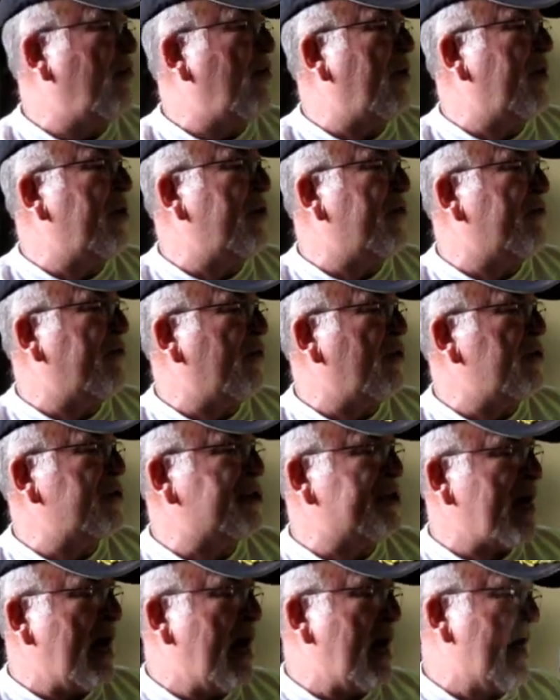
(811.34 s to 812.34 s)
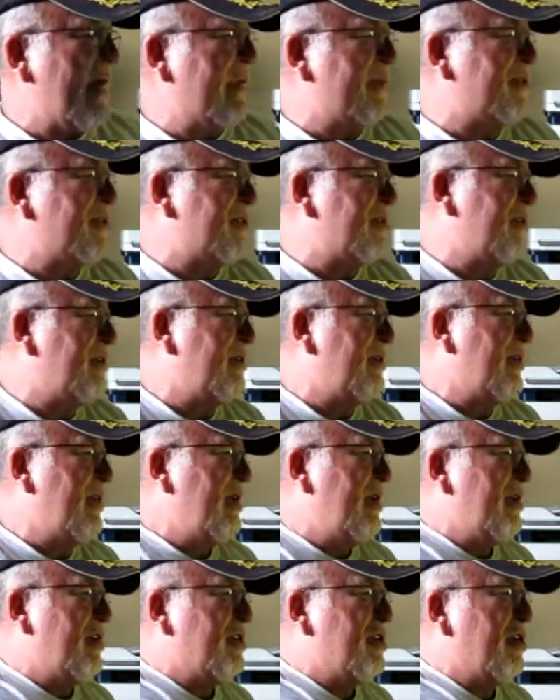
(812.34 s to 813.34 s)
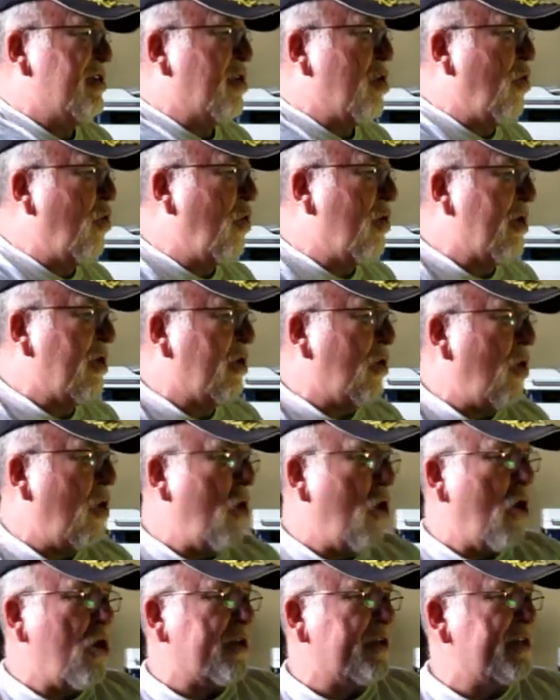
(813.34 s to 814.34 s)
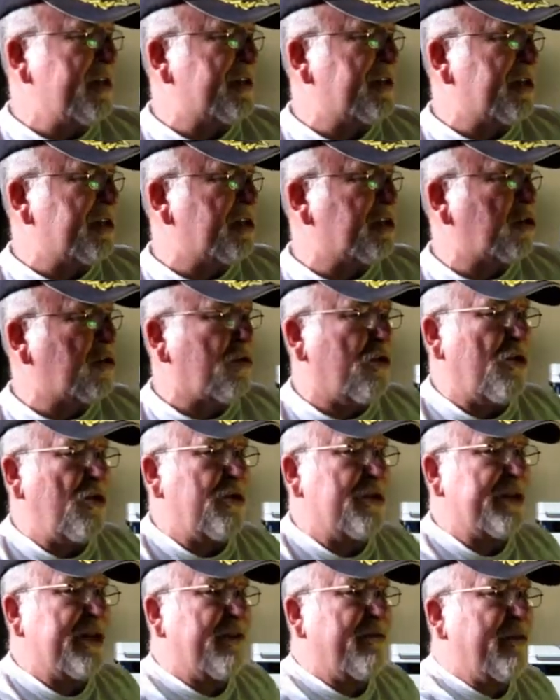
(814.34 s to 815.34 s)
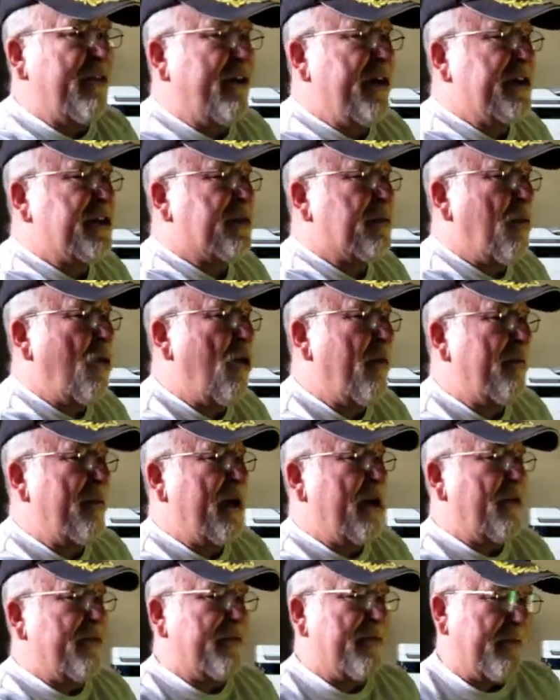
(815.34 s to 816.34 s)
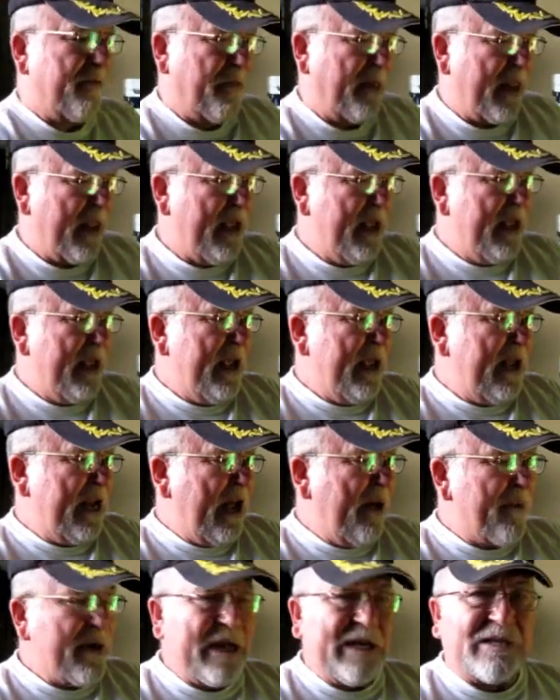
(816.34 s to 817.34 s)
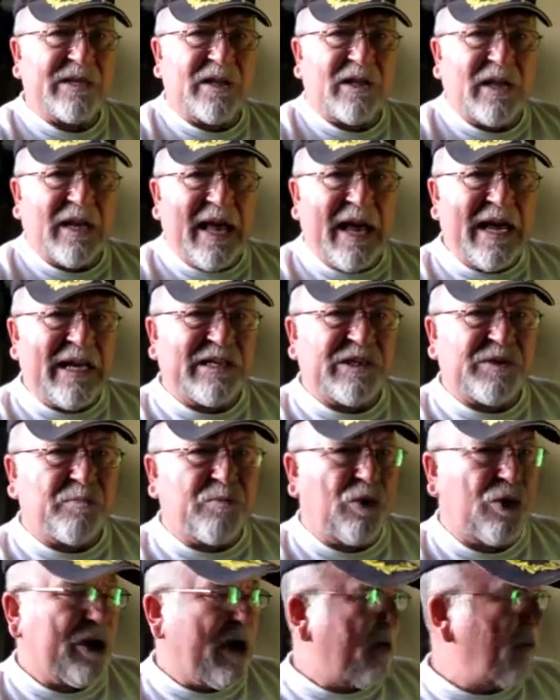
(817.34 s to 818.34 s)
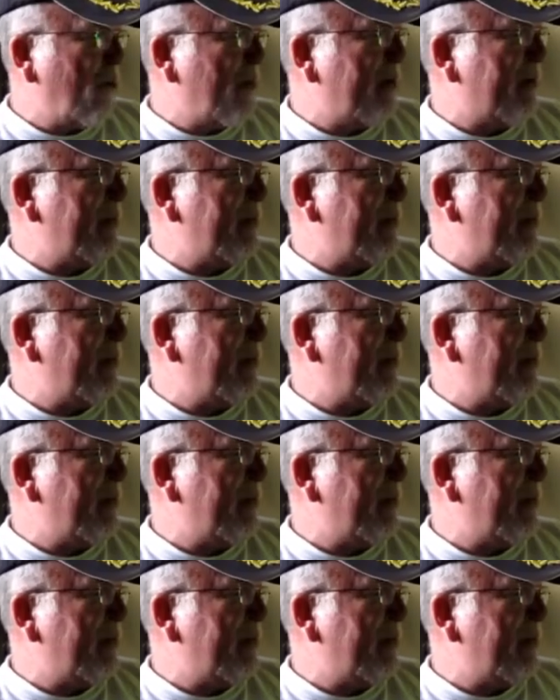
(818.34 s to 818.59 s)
of the first guys to go on a long distance cruise in a very small boat. Now we get to the last book I want to